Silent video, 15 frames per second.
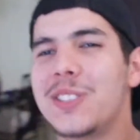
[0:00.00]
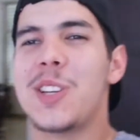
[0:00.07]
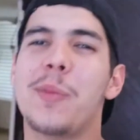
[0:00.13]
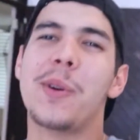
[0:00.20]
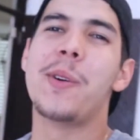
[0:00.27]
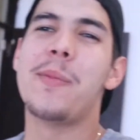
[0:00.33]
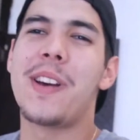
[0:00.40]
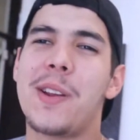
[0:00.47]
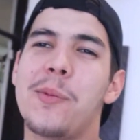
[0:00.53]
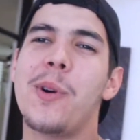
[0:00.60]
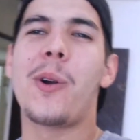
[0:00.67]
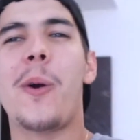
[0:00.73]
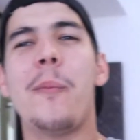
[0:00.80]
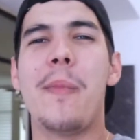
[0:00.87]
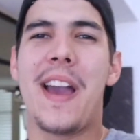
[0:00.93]
is up, everybody?
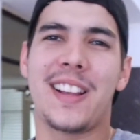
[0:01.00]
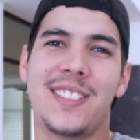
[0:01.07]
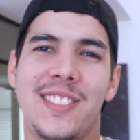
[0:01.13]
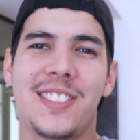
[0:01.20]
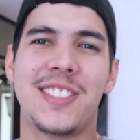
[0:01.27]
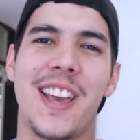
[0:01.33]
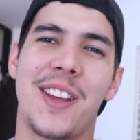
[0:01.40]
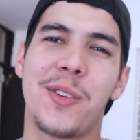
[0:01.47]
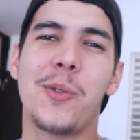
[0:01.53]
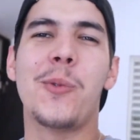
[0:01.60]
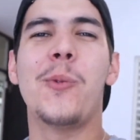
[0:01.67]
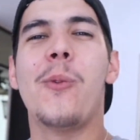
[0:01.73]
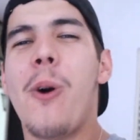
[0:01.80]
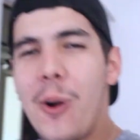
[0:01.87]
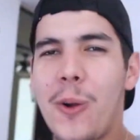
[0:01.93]
Welcome back to the channel.
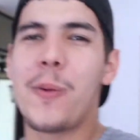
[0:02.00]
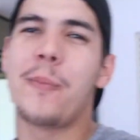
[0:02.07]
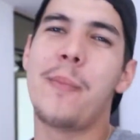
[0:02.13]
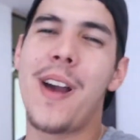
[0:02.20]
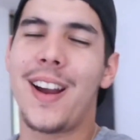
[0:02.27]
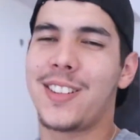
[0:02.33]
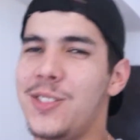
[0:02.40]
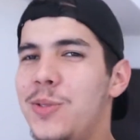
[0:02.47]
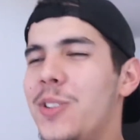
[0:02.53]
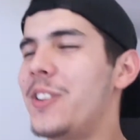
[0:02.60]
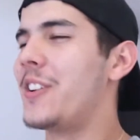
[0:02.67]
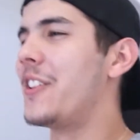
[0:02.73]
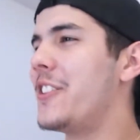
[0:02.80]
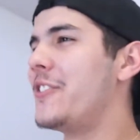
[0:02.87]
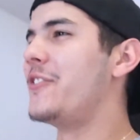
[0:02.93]
Welcome back to
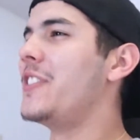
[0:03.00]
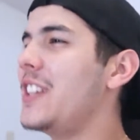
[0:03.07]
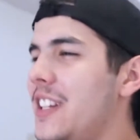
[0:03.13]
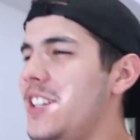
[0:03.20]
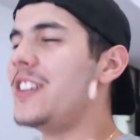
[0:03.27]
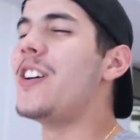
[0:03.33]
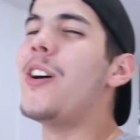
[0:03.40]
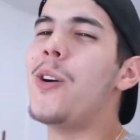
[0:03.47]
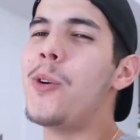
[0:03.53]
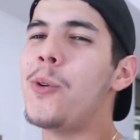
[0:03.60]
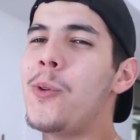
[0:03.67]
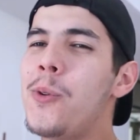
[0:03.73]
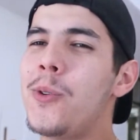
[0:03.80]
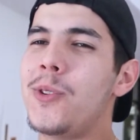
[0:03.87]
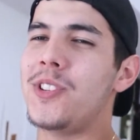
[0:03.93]
another video.